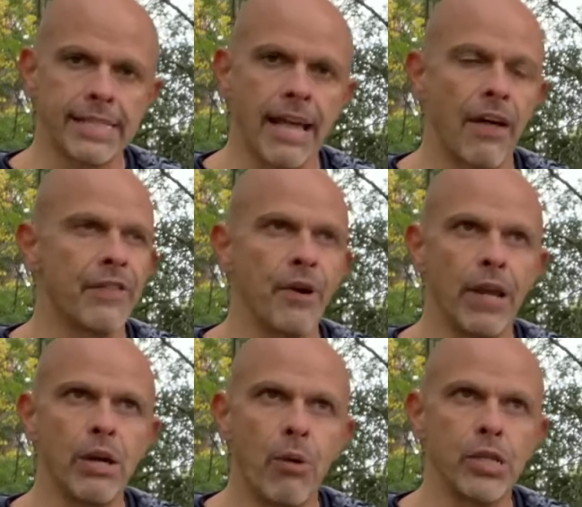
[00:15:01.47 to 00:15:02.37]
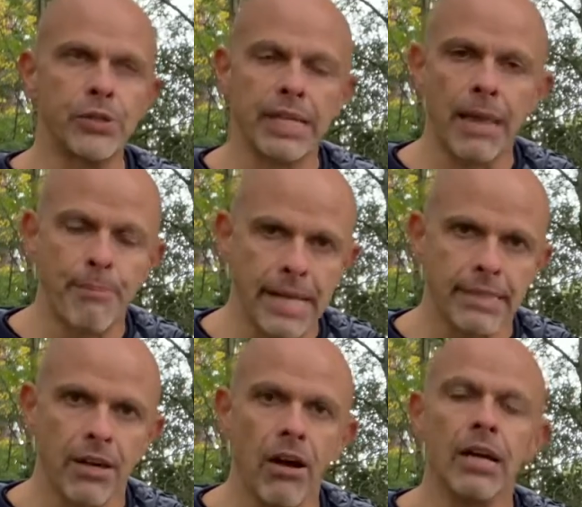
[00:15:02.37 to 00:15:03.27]
that the only way to get
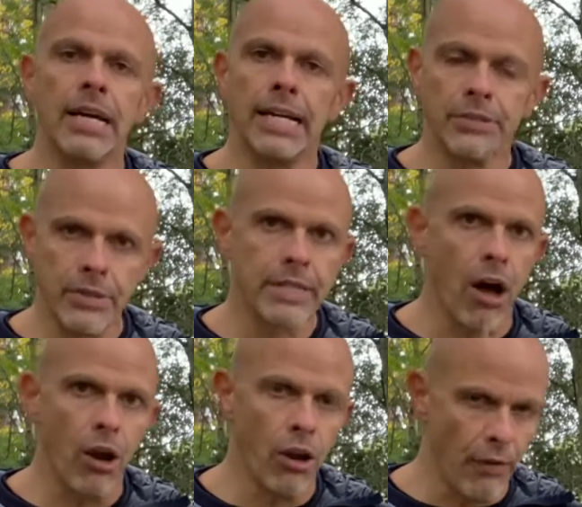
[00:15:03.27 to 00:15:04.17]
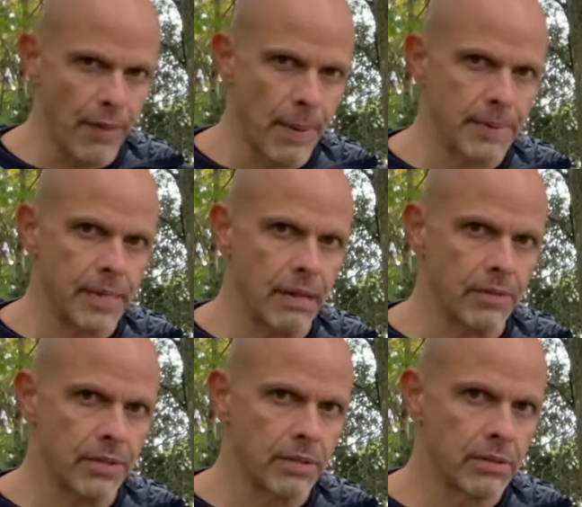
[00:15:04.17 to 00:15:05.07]
better is to start loving
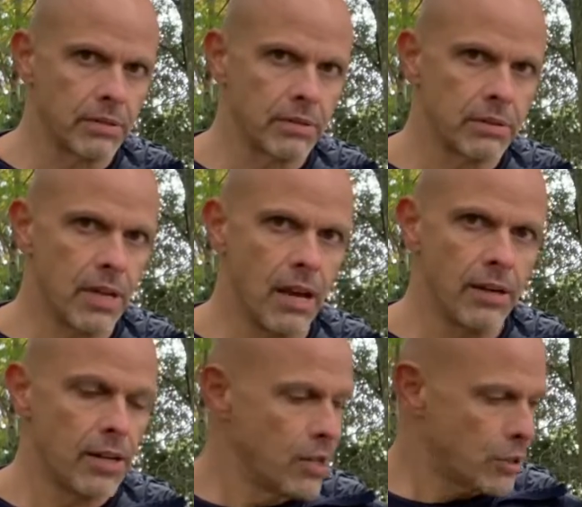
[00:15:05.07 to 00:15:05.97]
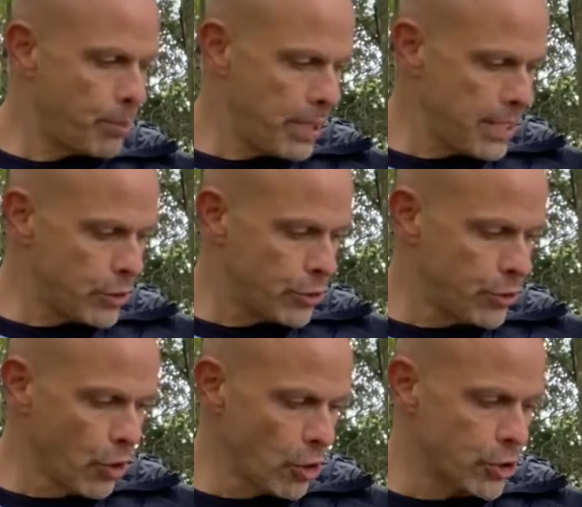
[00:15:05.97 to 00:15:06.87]
themselves. Yeah. So please do
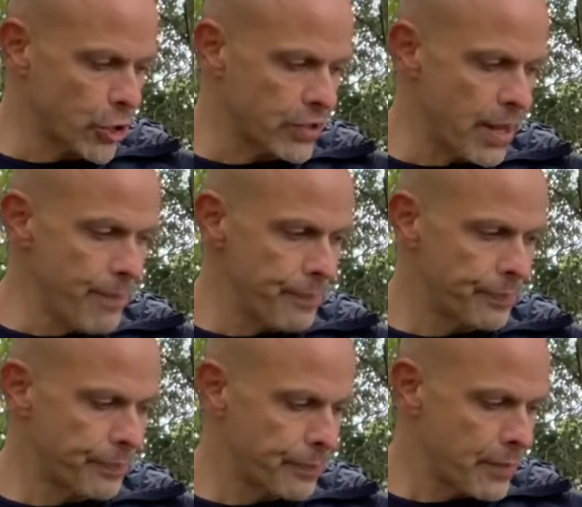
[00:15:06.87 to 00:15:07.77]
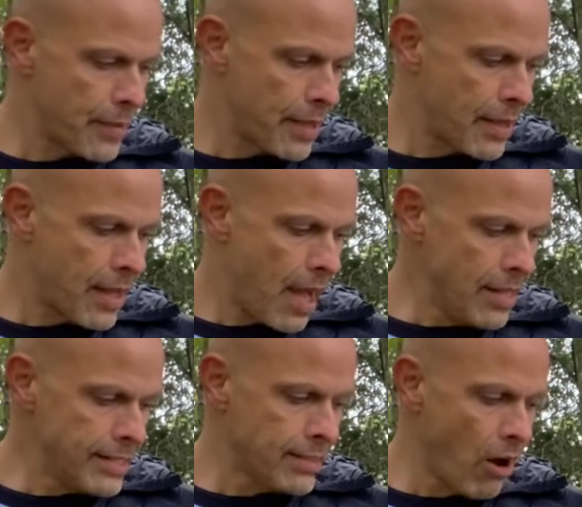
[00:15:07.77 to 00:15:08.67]
not judge them,
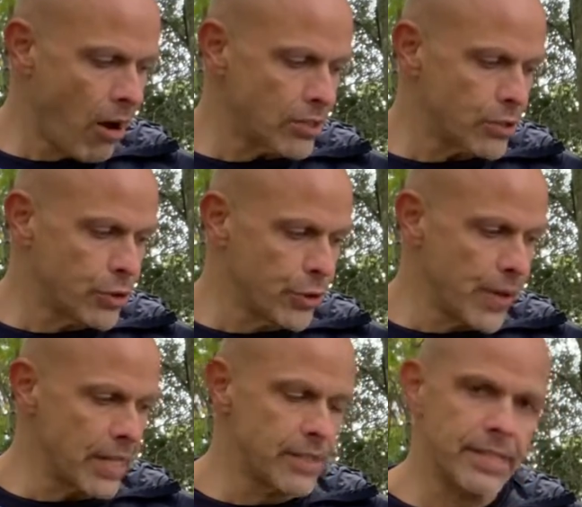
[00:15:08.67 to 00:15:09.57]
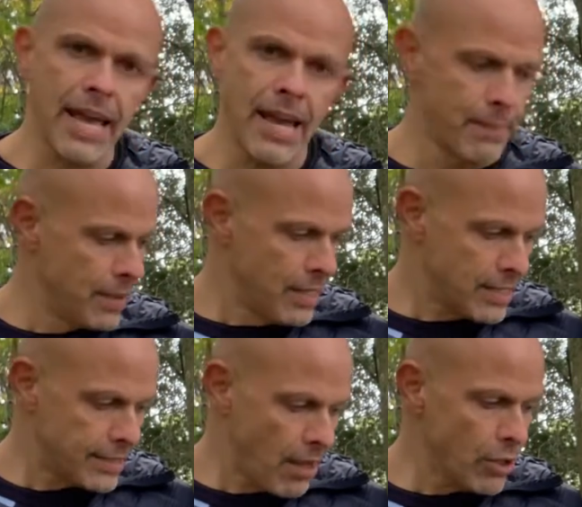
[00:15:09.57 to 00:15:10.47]
and start doing the same.
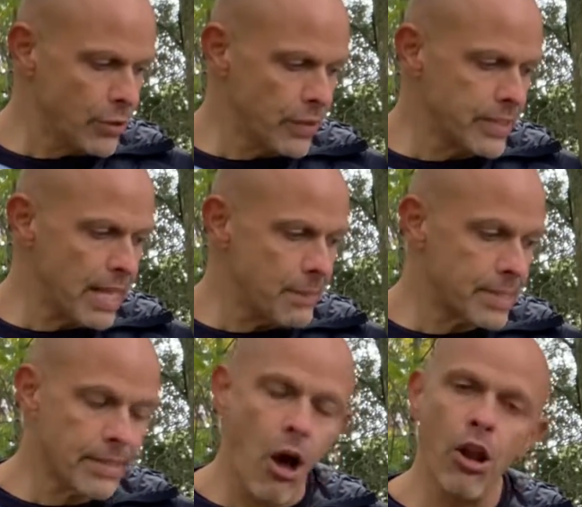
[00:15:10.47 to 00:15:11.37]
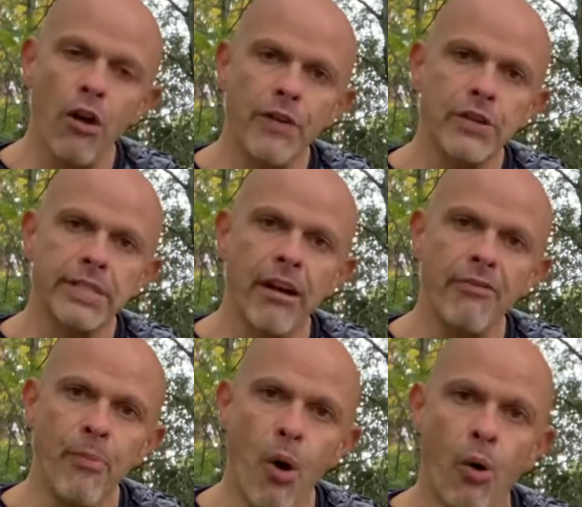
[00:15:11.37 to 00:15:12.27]
Start doing the same. Start loving yourself
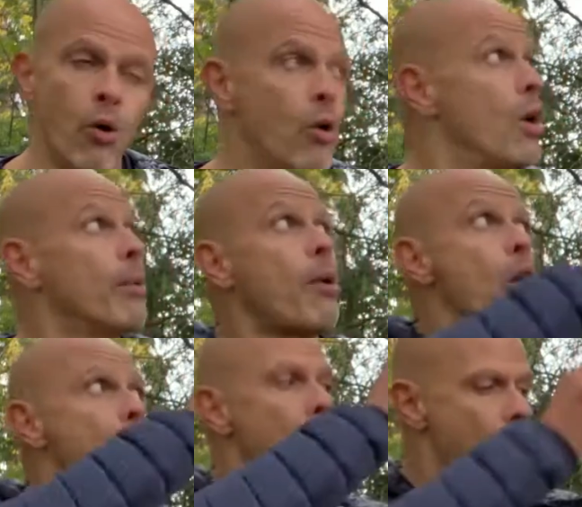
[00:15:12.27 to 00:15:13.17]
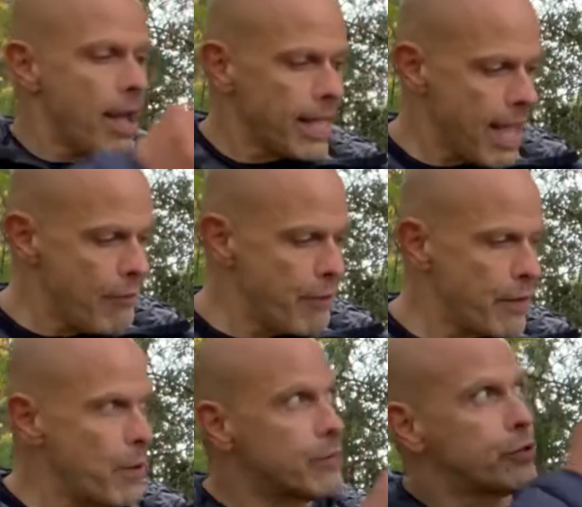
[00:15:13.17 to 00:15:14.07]
more by applying everything
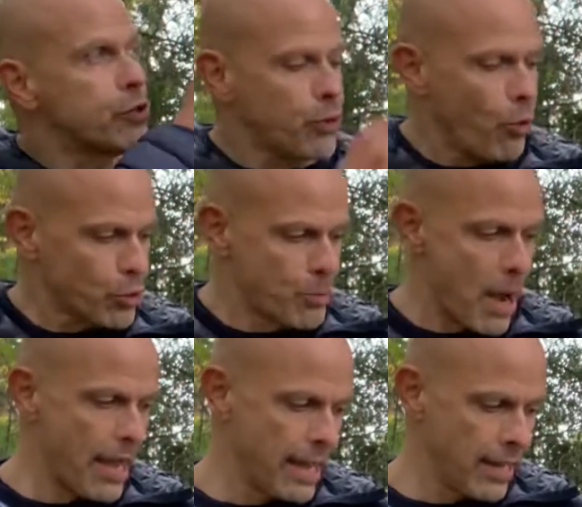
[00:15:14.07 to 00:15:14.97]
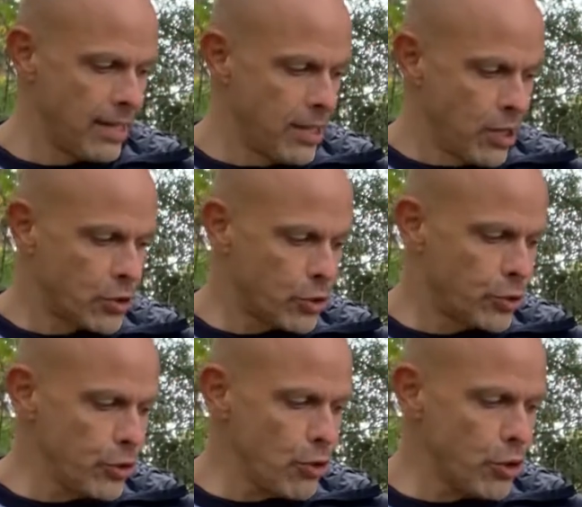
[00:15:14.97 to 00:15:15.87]
we've just talked about here. So
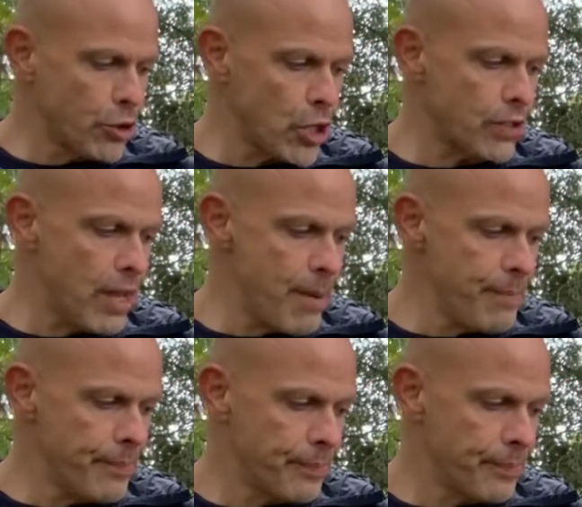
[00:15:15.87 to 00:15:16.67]
do not judge them,